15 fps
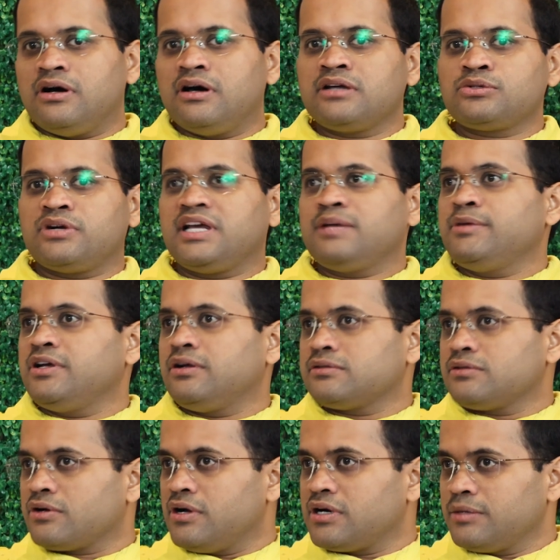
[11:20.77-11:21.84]
or should I be
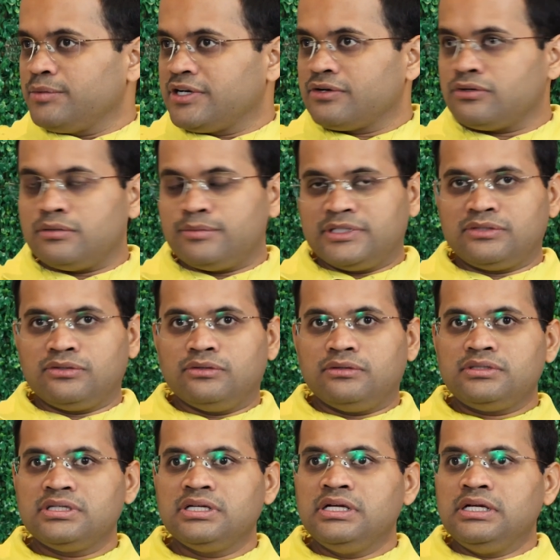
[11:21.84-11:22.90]
also contributing to open
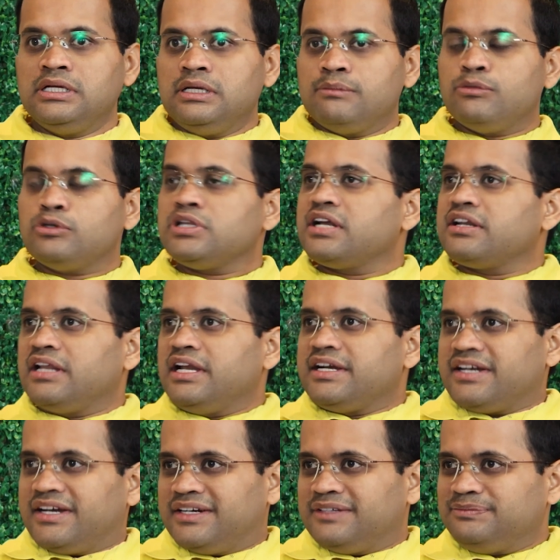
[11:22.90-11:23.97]
source? Both are
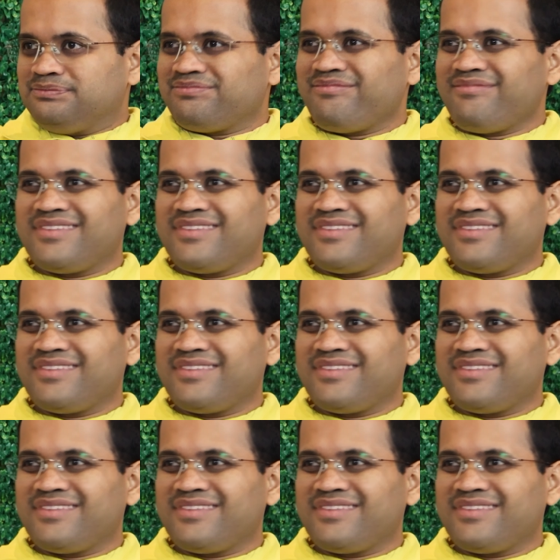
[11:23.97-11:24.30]
related,